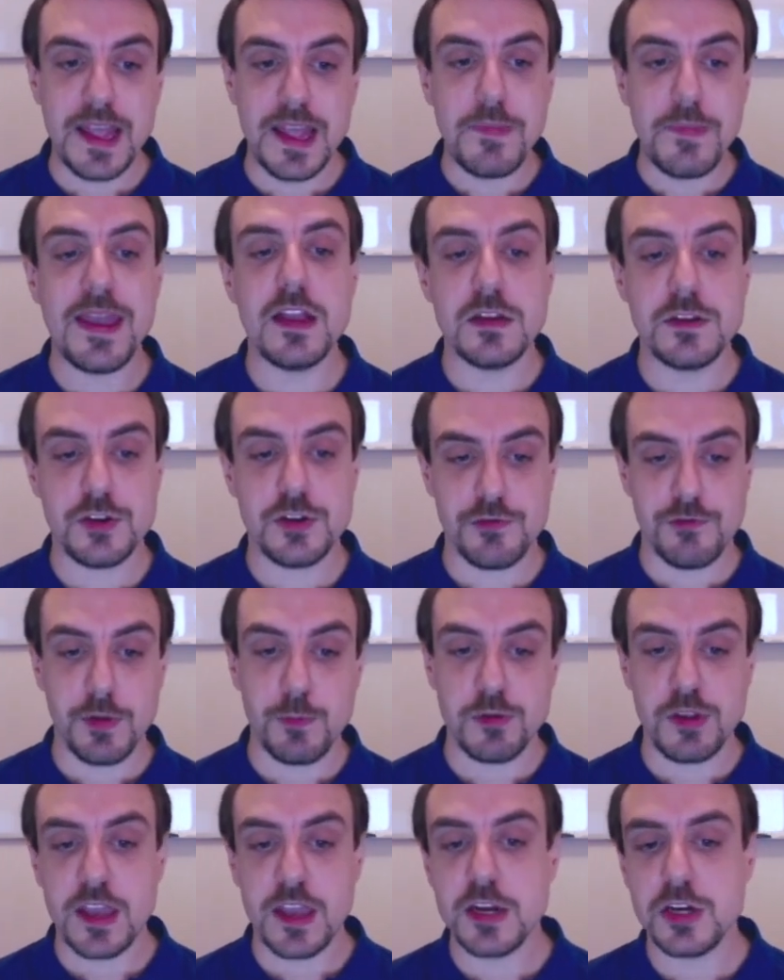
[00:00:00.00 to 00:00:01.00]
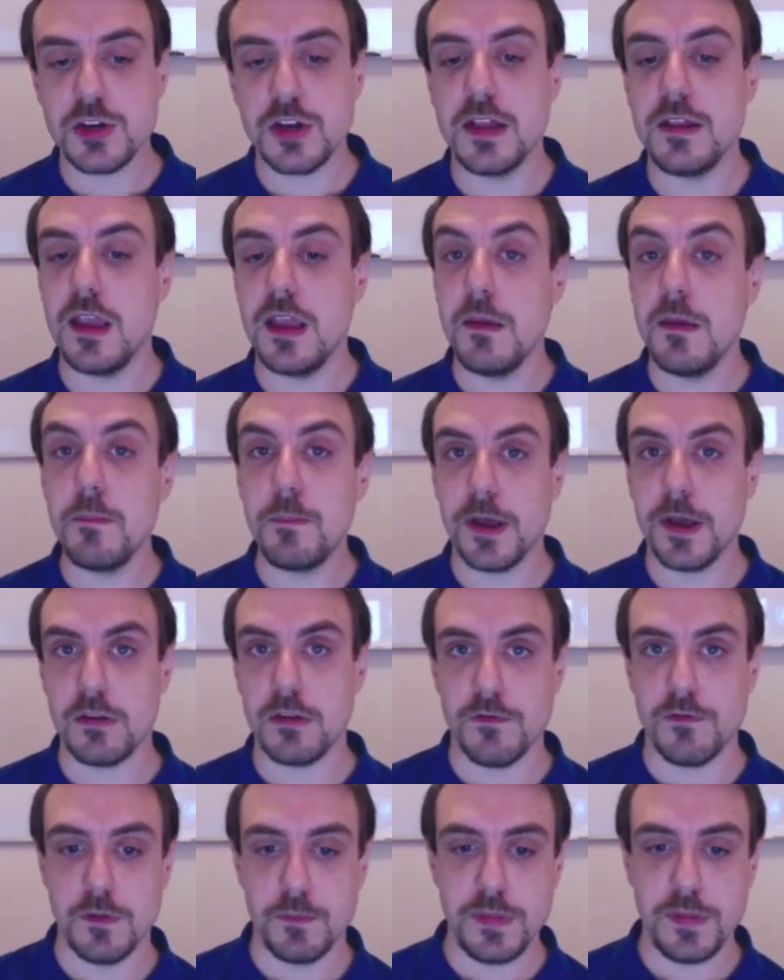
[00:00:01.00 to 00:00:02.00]
damage reputation and impact
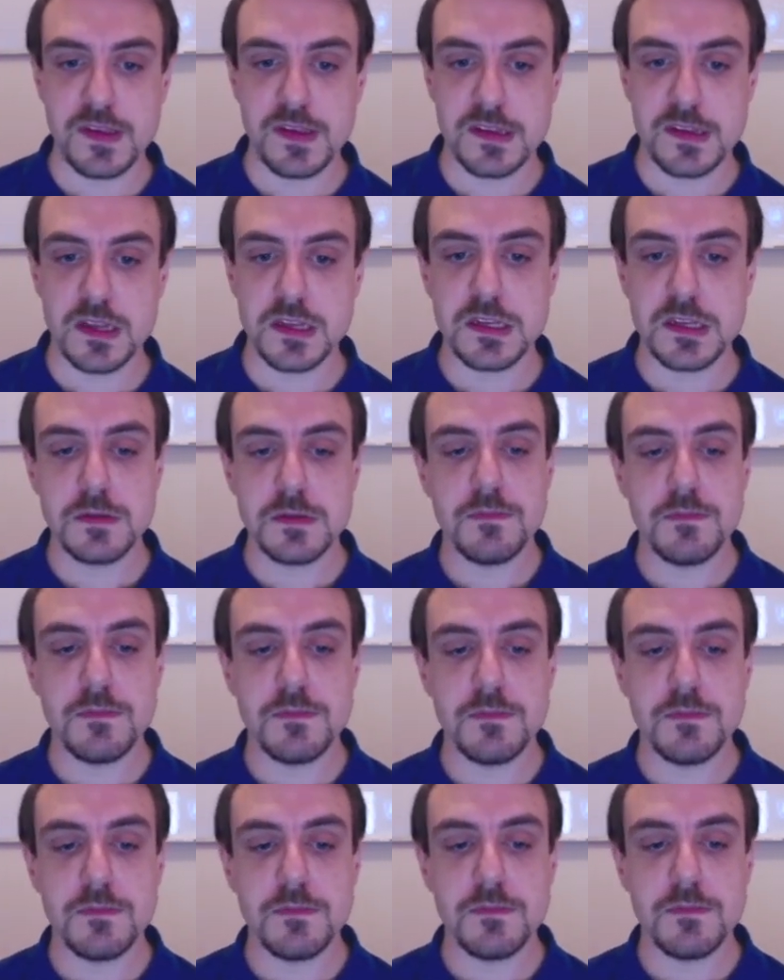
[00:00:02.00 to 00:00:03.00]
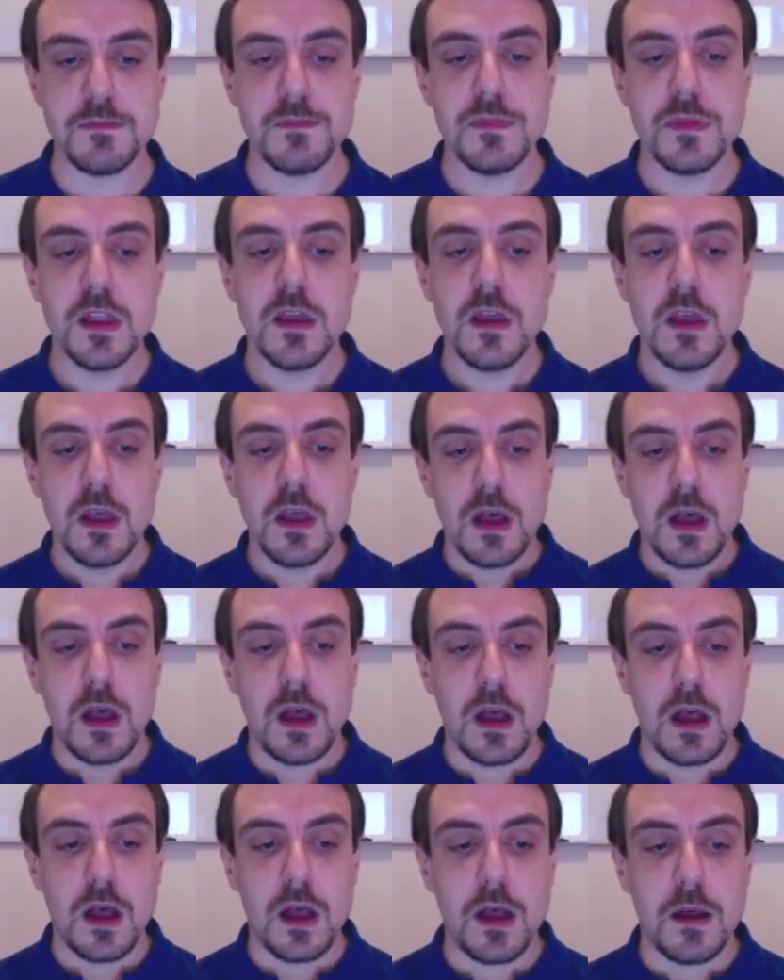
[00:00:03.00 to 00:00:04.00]
of the business.
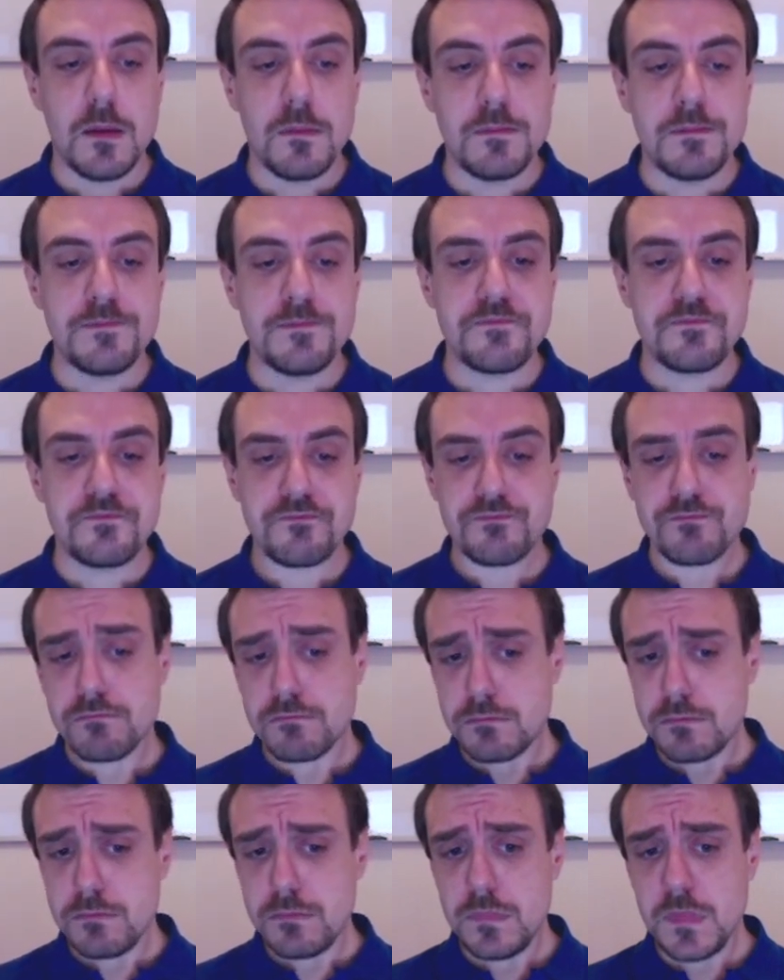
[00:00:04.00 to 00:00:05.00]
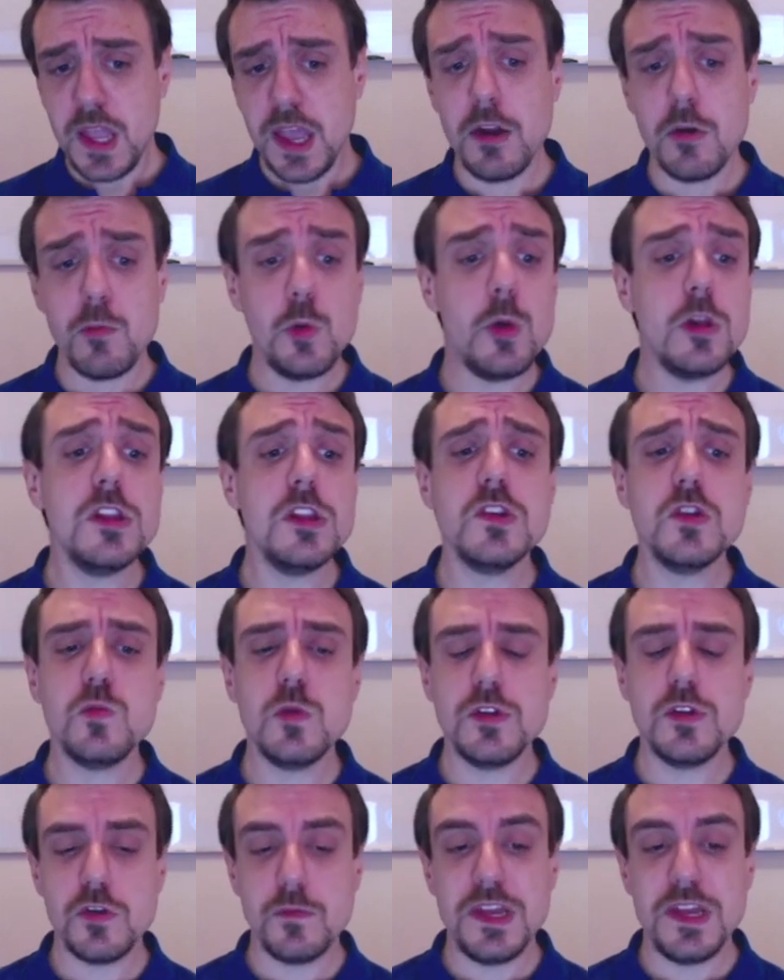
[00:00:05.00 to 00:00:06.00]
And we also
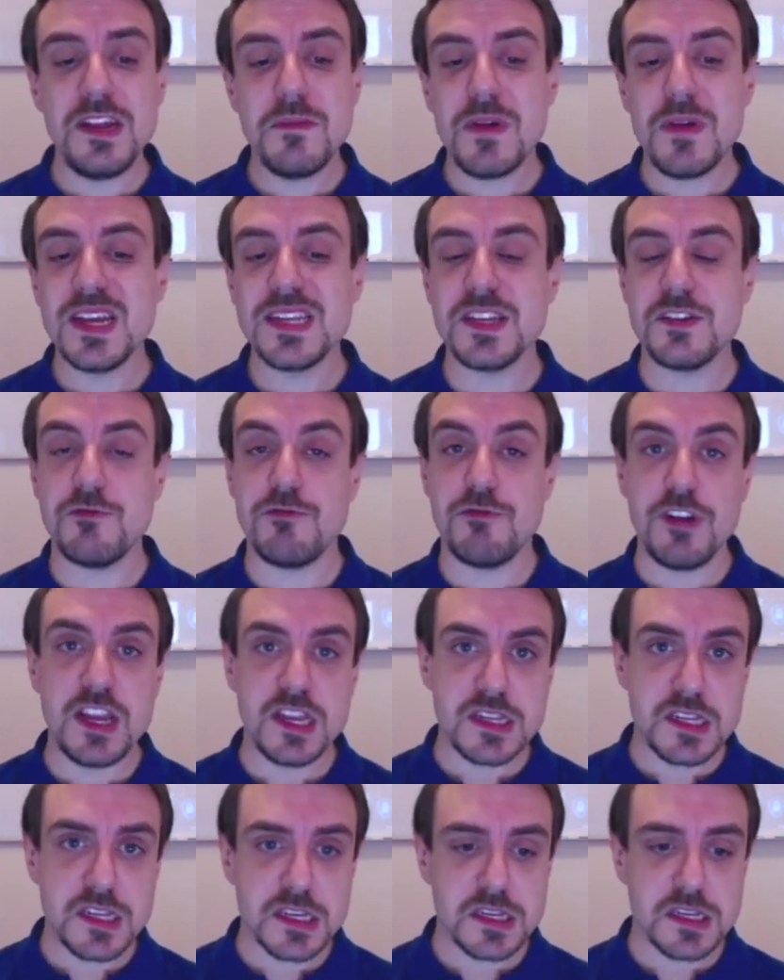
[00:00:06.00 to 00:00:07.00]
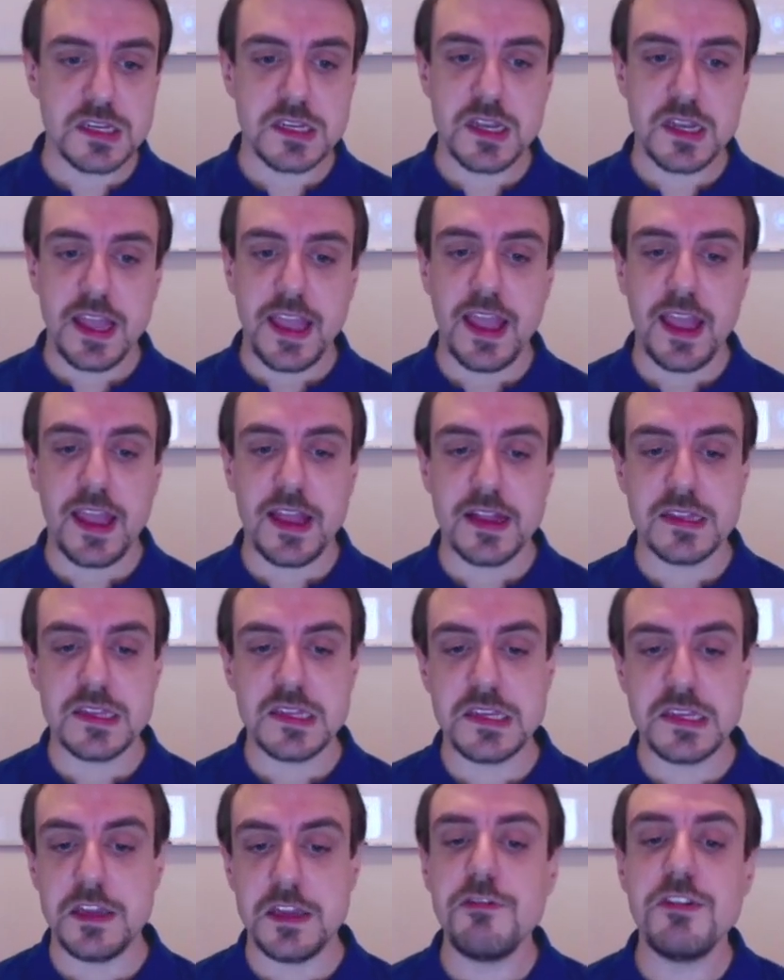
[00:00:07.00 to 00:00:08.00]
want to minimize risks and
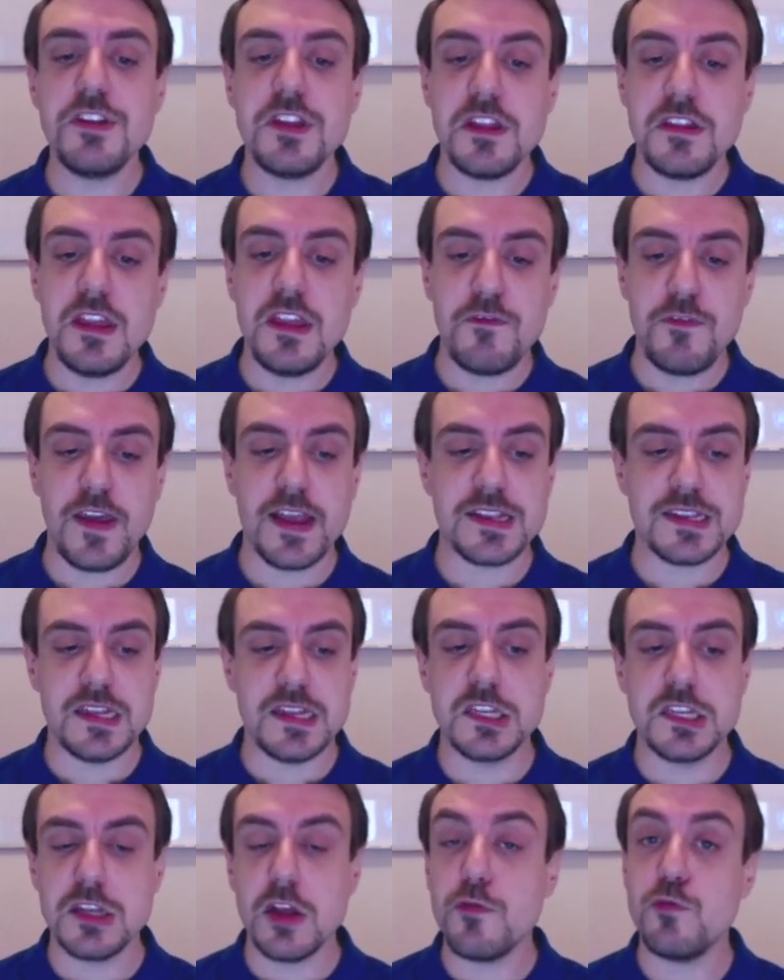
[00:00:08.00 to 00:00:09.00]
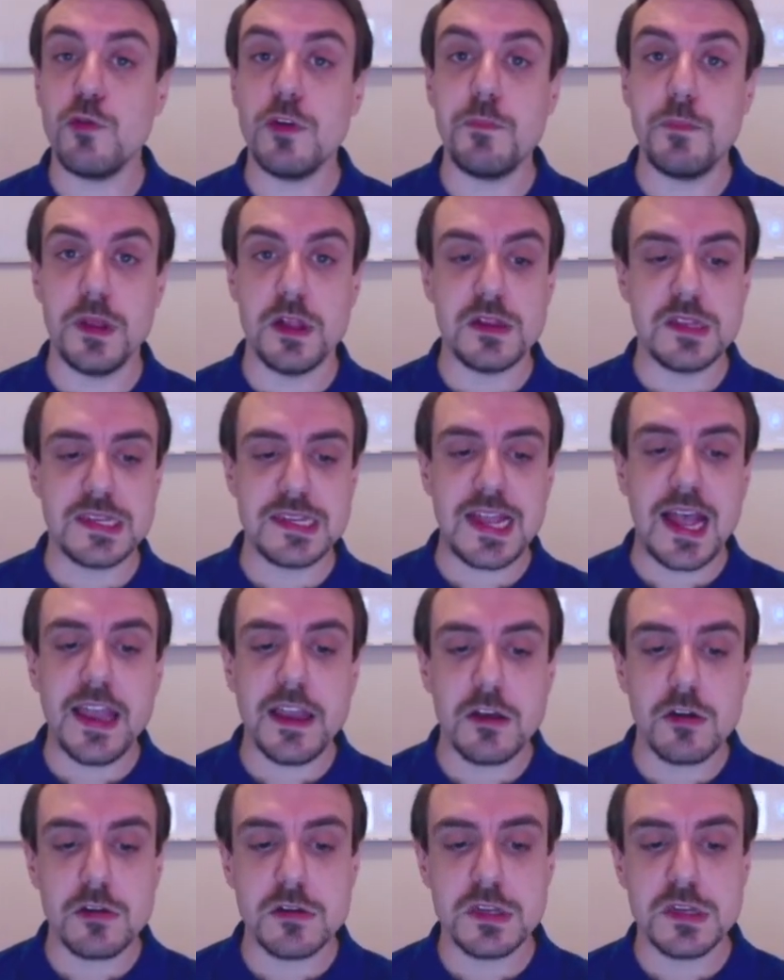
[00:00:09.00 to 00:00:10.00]
security defects in software build
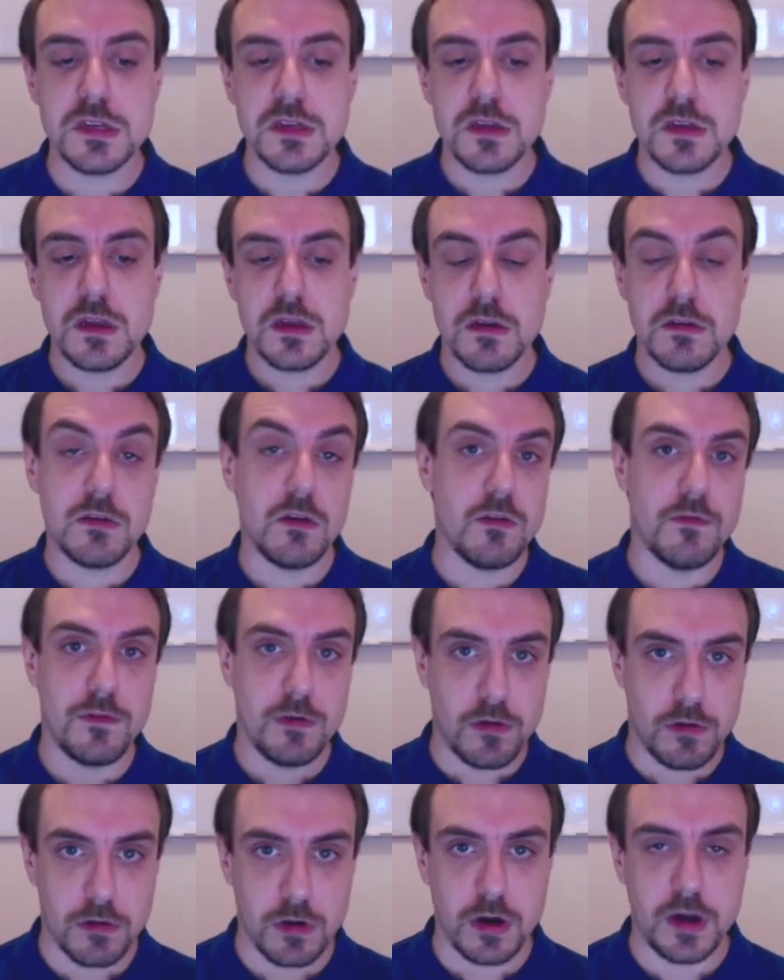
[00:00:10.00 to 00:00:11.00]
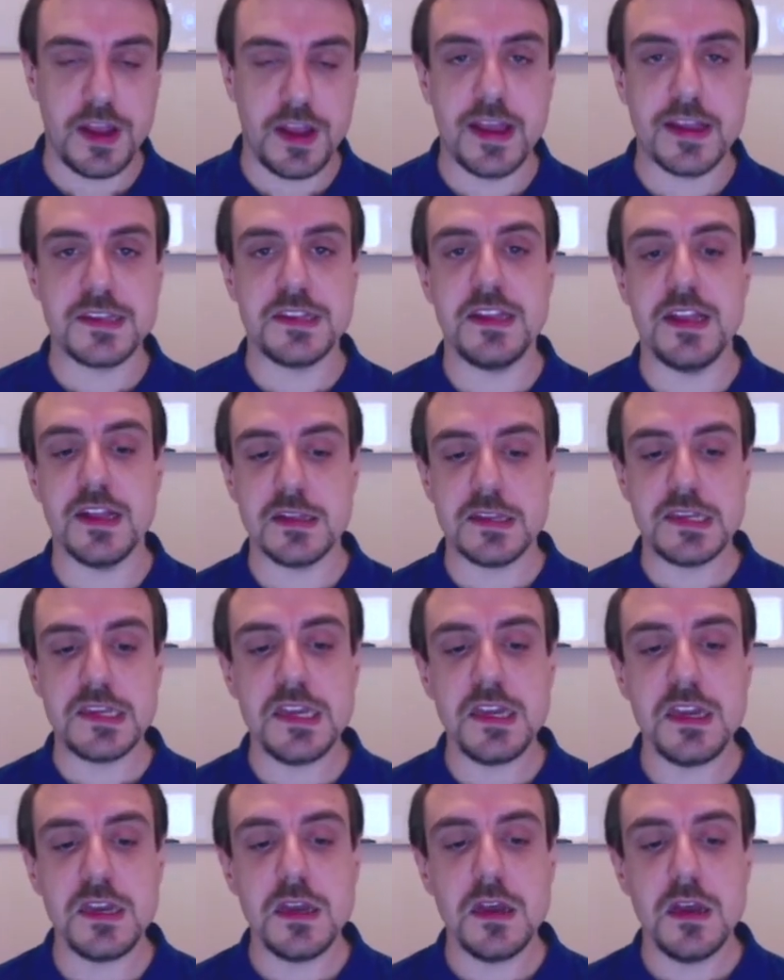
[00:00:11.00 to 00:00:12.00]
cycles, or
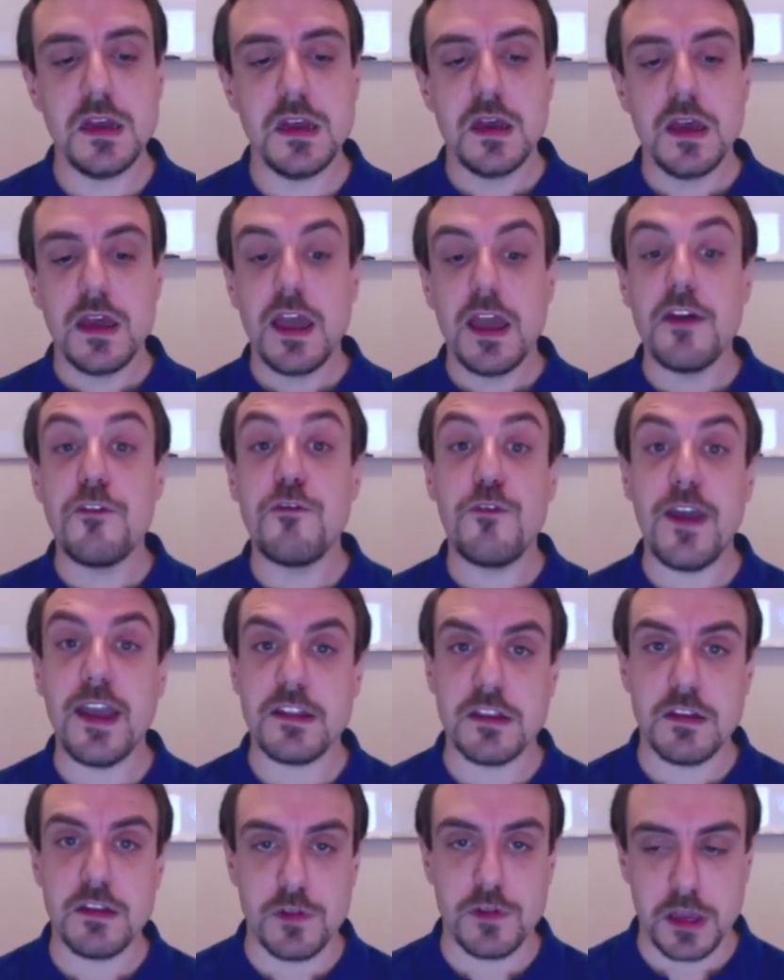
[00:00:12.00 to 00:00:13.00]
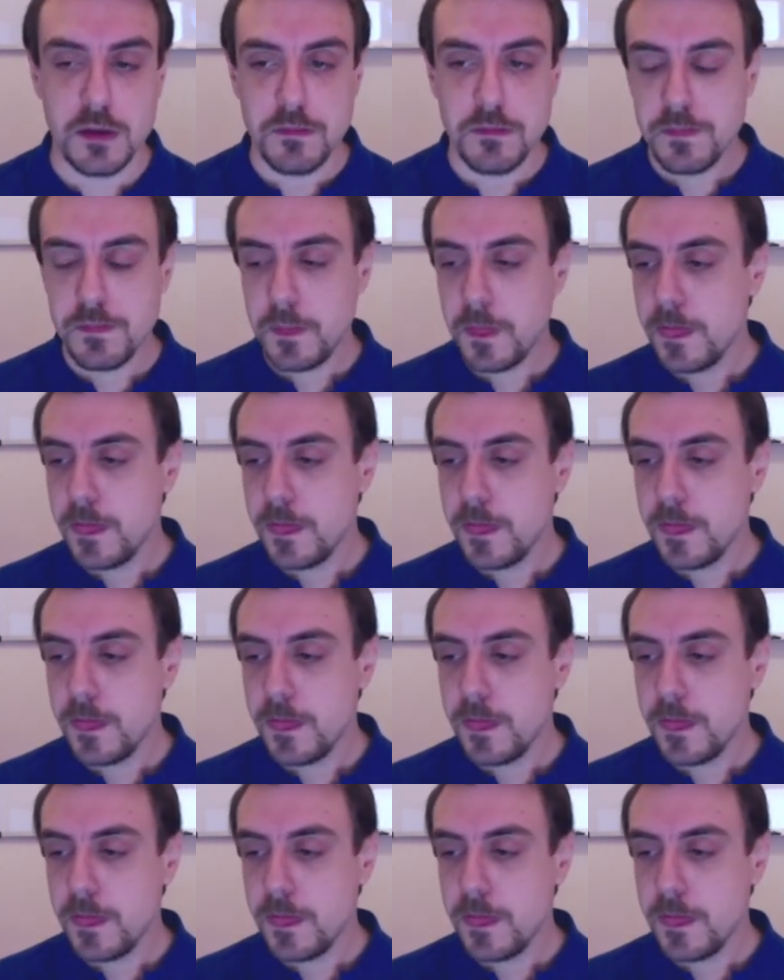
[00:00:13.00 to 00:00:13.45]
SDLC, effectively.